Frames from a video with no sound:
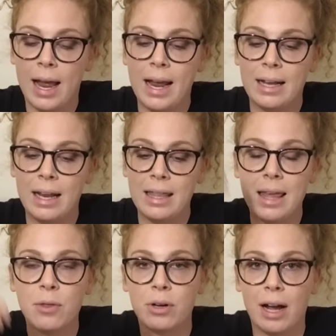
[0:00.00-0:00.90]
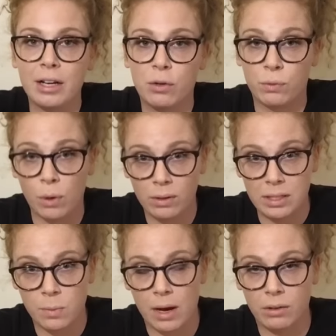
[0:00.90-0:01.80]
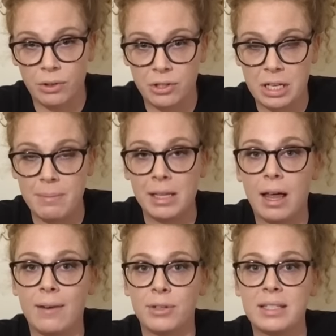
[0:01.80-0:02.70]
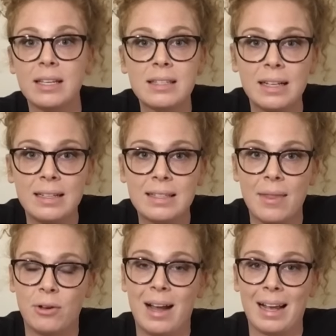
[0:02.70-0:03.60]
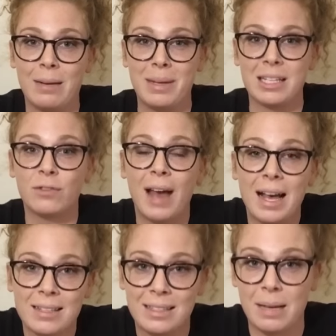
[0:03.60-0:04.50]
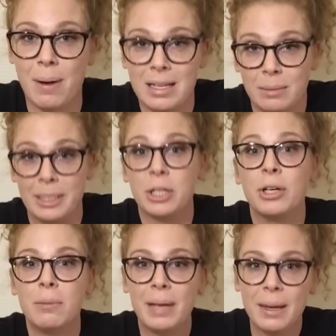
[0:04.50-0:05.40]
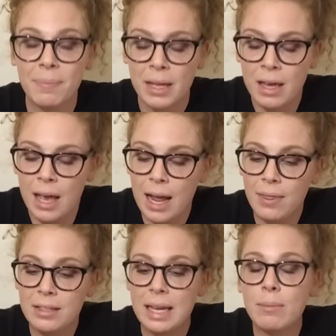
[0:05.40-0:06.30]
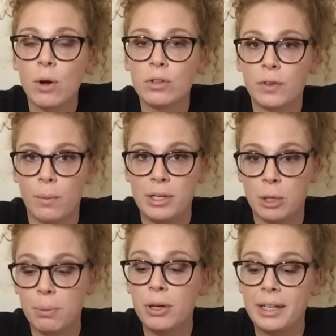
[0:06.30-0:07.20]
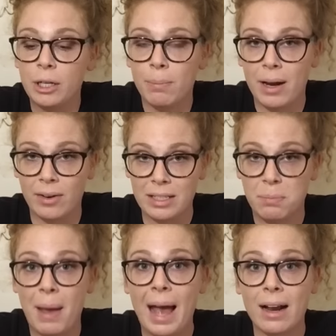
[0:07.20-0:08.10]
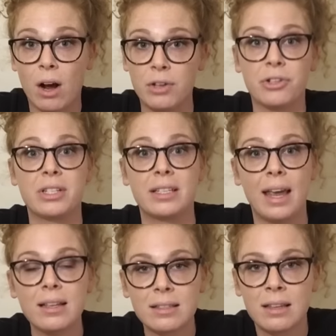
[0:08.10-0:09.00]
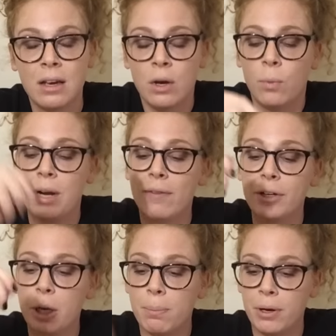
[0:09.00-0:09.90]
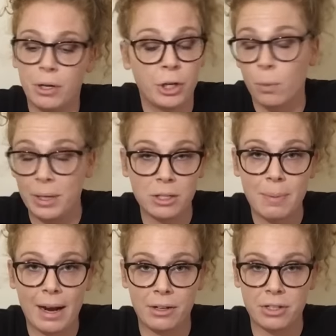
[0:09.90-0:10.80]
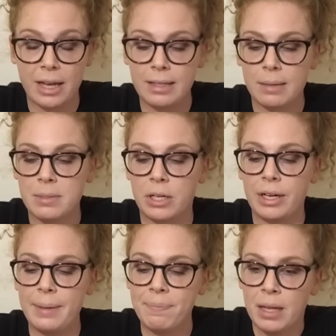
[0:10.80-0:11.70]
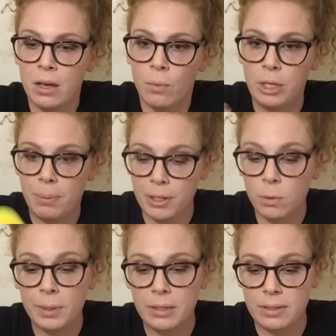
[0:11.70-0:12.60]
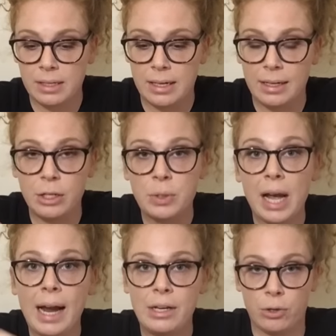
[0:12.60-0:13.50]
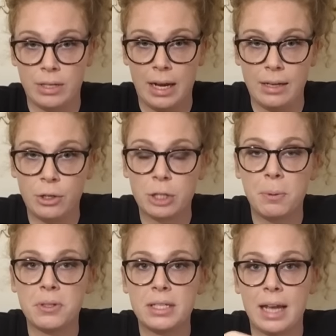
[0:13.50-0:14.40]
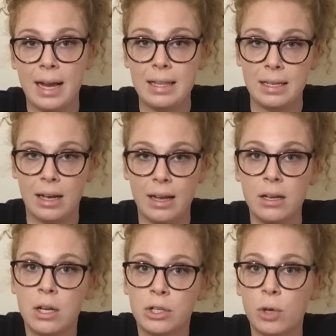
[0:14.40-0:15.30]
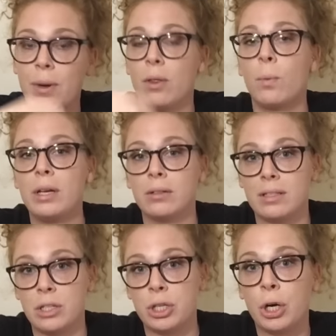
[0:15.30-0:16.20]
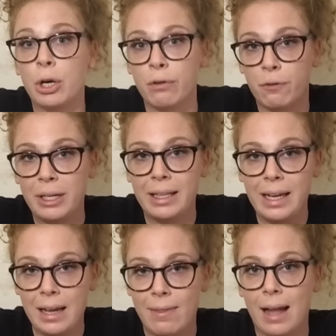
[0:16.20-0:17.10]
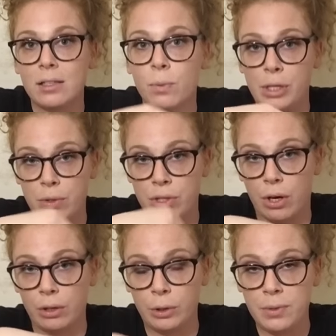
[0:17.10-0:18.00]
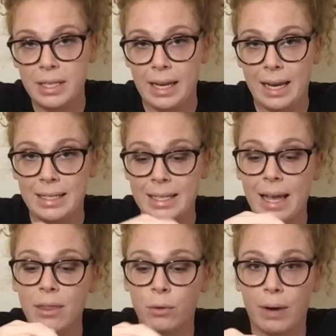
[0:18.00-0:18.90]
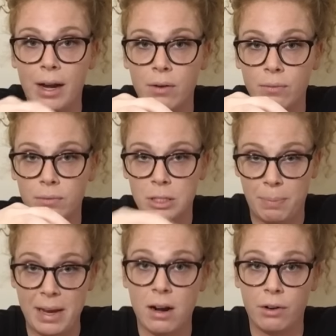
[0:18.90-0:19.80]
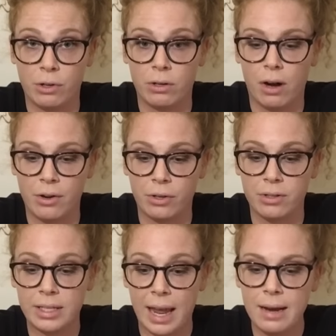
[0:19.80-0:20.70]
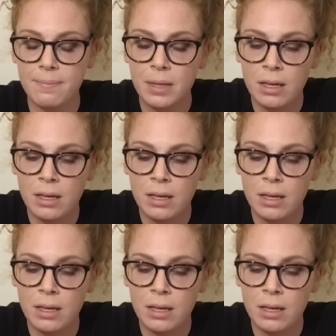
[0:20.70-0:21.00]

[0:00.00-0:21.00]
and then they're not gonna roll as well. There's gonna be a lot of resistance, and they're not gonna be as fast as they possibly could be. And the same goes for when you're putting your bearings back on your skates. Whenever or your wheels back on your skates, I'm sorry. When you put your wheels on and you tighten your nut, you're supposed to tighten the nut to where the wheel doesn't turn freely, and that's when you start loosening it to get the right spin on your skate.